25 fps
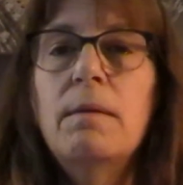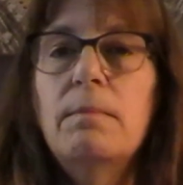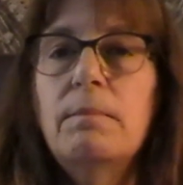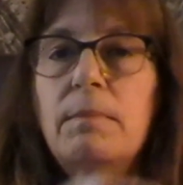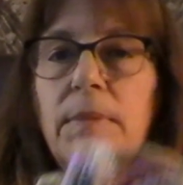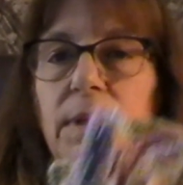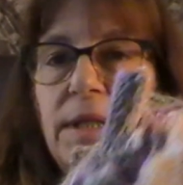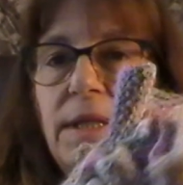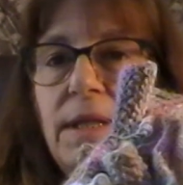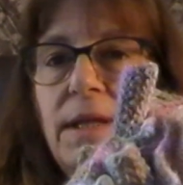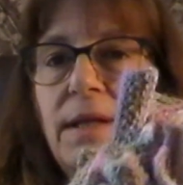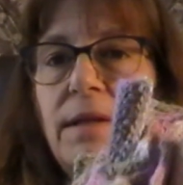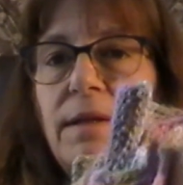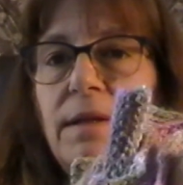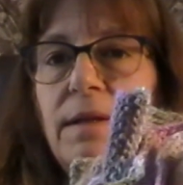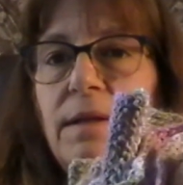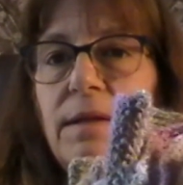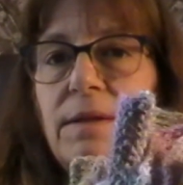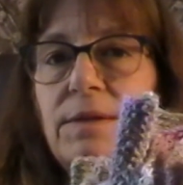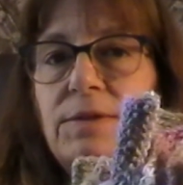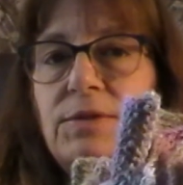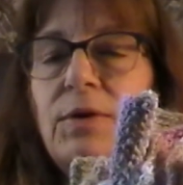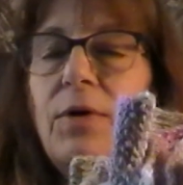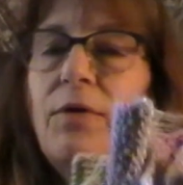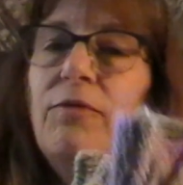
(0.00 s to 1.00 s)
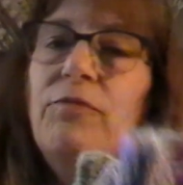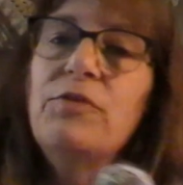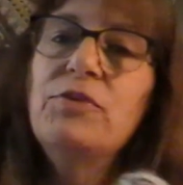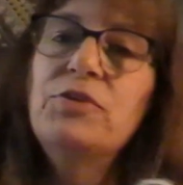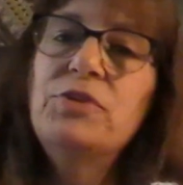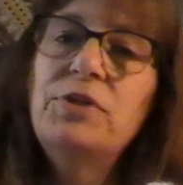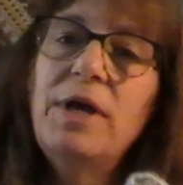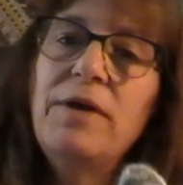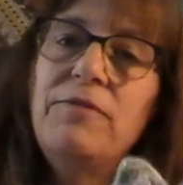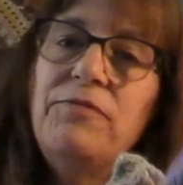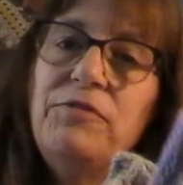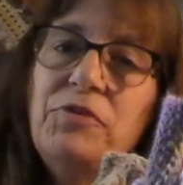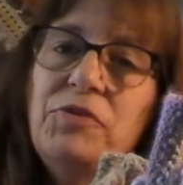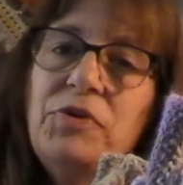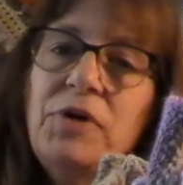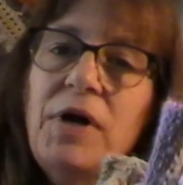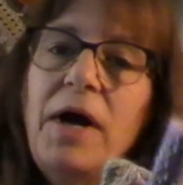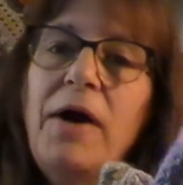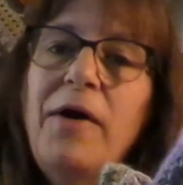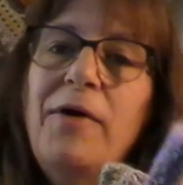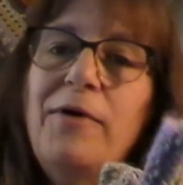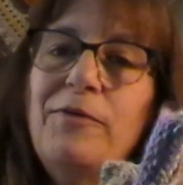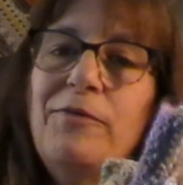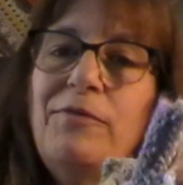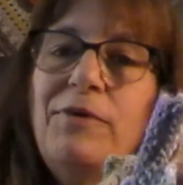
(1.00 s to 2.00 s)
But so if you're
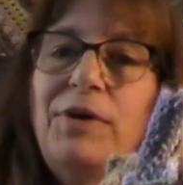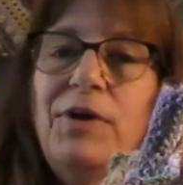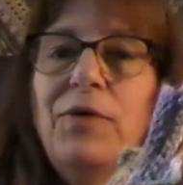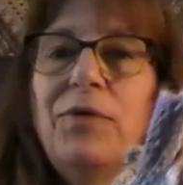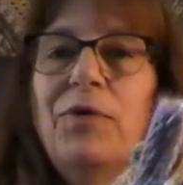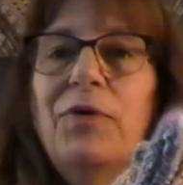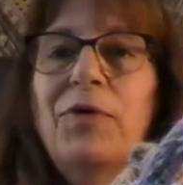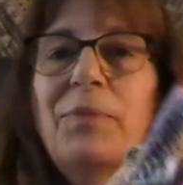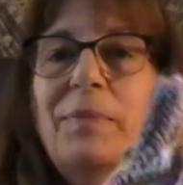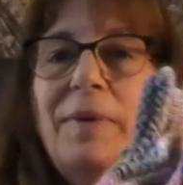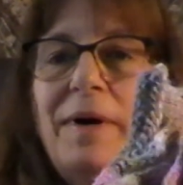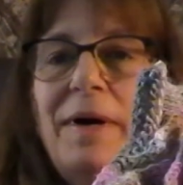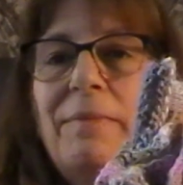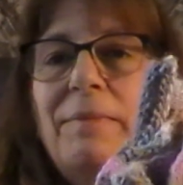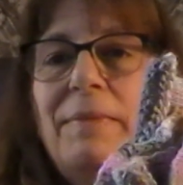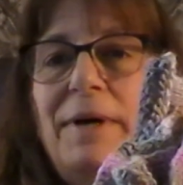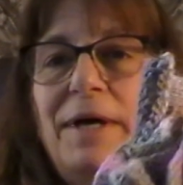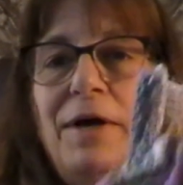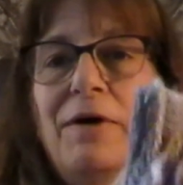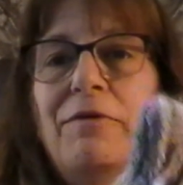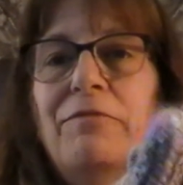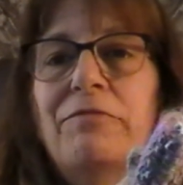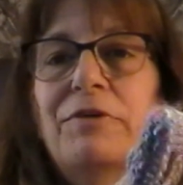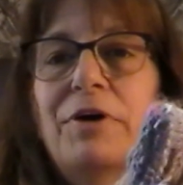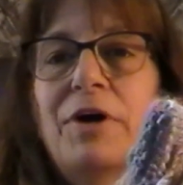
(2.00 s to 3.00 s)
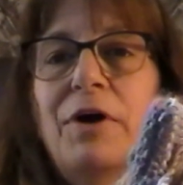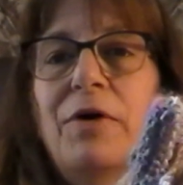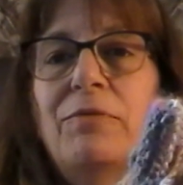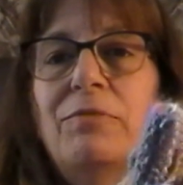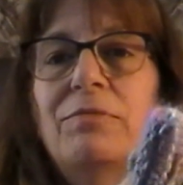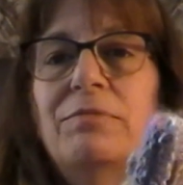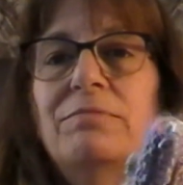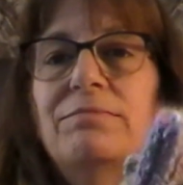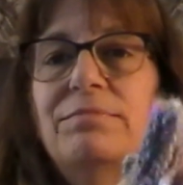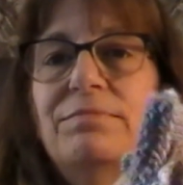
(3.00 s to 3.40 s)
tired of hearing about my elf coat,